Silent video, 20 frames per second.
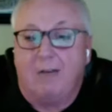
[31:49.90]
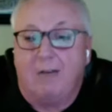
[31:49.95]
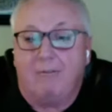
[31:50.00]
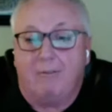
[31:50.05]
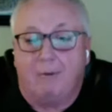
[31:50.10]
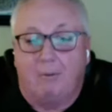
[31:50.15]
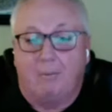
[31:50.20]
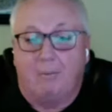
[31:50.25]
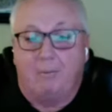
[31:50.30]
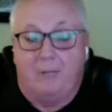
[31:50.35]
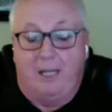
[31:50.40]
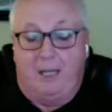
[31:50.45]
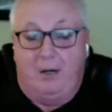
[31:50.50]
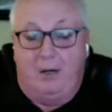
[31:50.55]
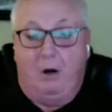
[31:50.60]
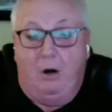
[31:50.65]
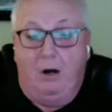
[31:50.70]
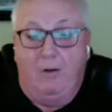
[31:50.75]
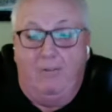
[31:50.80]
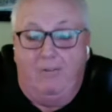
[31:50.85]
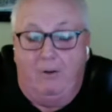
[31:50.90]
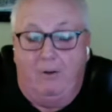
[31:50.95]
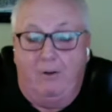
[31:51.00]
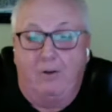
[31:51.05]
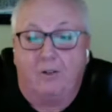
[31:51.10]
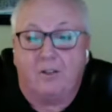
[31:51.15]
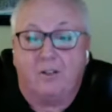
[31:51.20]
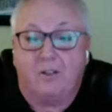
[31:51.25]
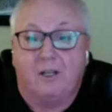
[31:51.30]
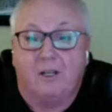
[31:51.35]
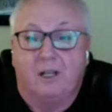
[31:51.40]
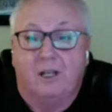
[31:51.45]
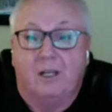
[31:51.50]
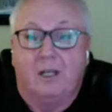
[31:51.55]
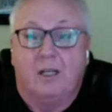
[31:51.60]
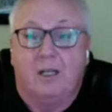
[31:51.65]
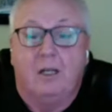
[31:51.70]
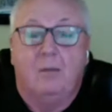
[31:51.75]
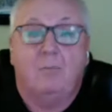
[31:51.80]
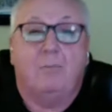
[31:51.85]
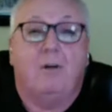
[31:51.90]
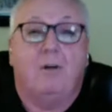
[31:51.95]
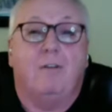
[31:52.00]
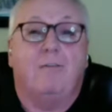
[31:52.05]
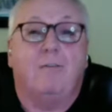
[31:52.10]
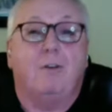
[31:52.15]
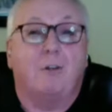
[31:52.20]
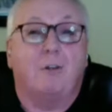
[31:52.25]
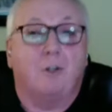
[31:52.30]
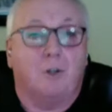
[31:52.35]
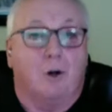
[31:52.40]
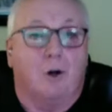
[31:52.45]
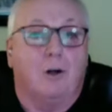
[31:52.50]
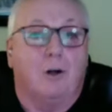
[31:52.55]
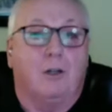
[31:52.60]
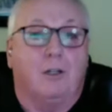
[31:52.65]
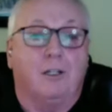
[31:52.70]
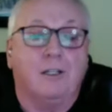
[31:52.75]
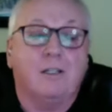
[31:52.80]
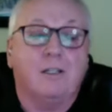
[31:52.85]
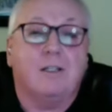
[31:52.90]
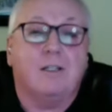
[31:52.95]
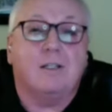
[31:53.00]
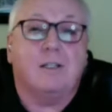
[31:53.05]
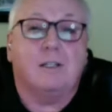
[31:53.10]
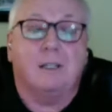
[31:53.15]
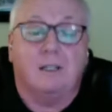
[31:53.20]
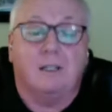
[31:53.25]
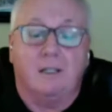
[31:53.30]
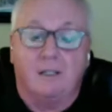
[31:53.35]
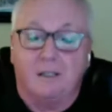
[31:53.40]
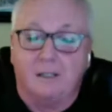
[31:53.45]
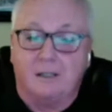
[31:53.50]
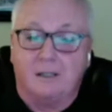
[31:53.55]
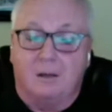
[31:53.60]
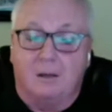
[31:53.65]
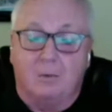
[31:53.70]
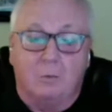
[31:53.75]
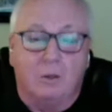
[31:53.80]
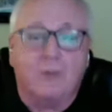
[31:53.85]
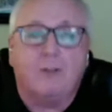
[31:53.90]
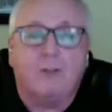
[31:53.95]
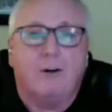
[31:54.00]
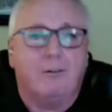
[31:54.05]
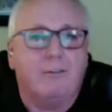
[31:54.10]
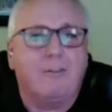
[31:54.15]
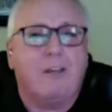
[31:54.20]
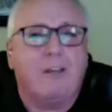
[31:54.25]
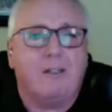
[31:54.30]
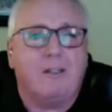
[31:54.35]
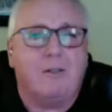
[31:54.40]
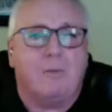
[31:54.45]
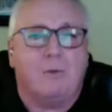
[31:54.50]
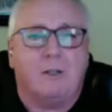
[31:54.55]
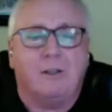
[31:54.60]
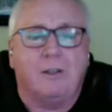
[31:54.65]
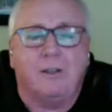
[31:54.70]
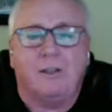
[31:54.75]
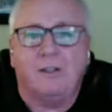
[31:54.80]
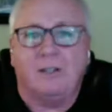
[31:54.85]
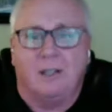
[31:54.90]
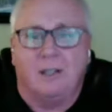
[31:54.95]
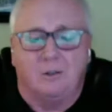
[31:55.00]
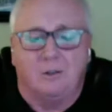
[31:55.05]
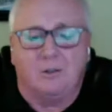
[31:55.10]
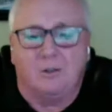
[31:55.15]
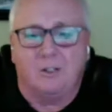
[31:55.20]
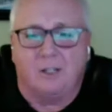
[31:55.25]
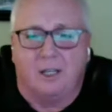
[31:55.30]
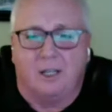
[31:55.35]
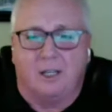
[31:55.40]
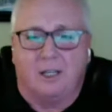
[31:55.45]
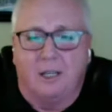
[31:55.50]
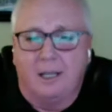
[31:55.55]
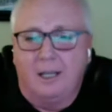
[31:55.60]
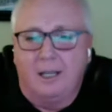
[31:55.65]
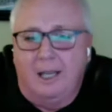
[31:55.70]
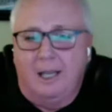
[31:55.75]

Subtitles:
not for PR folks, but for journalists, is what they're faced with is interesting.